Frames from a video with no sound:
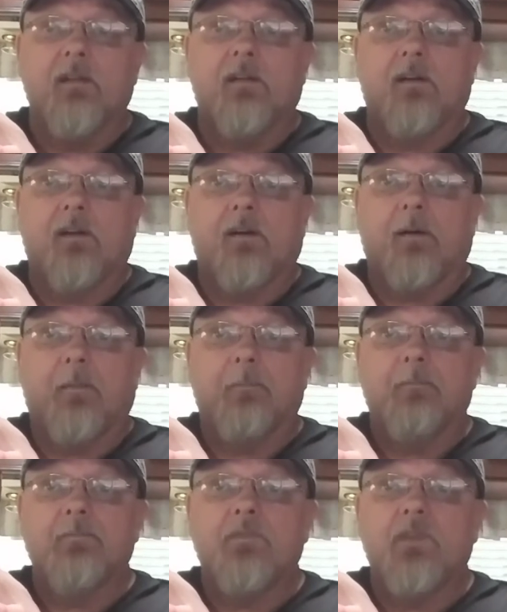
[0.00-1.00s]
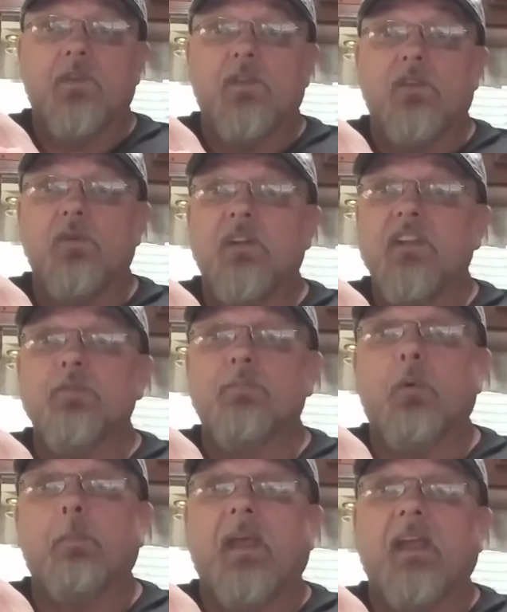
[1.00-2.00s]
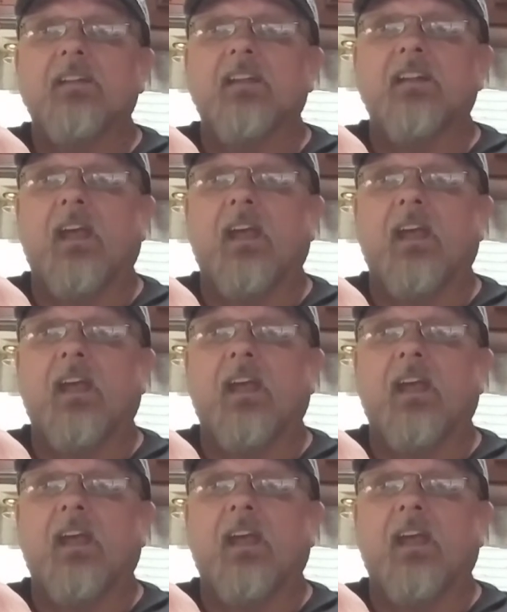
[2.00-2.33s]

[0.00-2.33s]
you need your propane